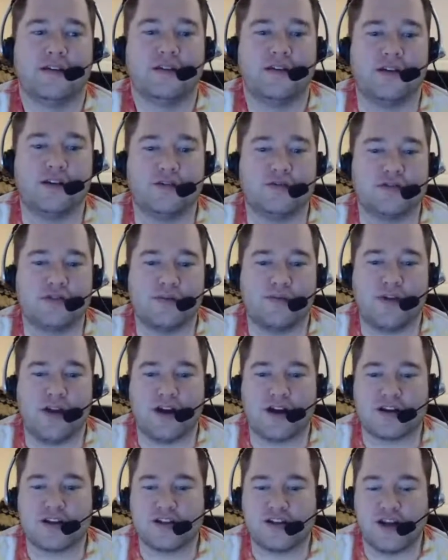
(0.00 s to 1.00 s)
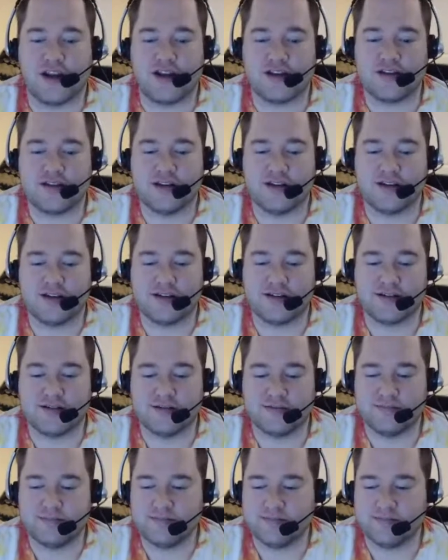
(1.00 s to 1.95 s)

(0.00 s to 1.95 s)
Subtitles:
use the blockchain to